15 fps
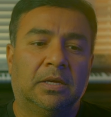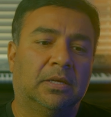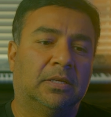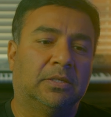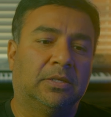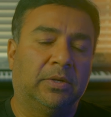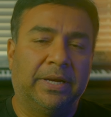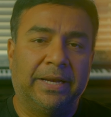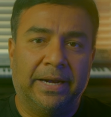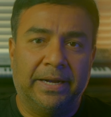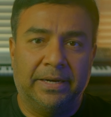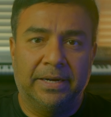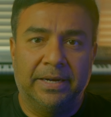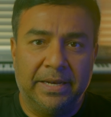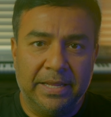So you can
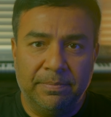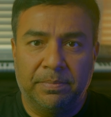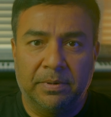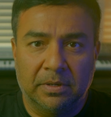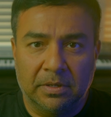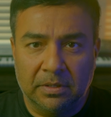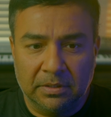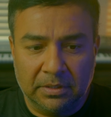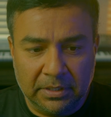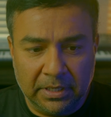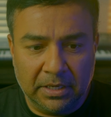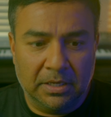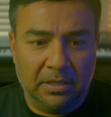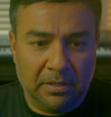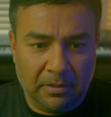get deeper,
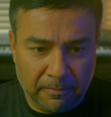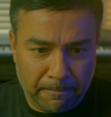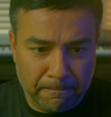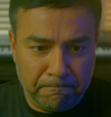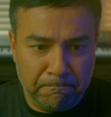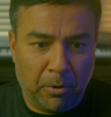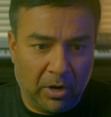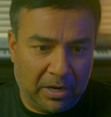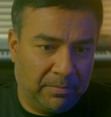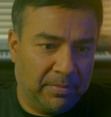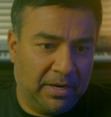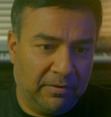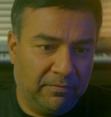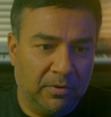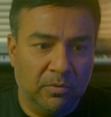thicker bottom
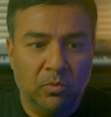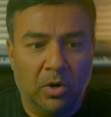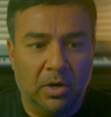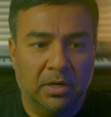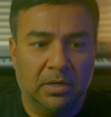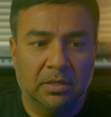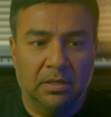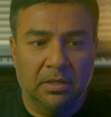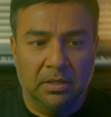end if you want,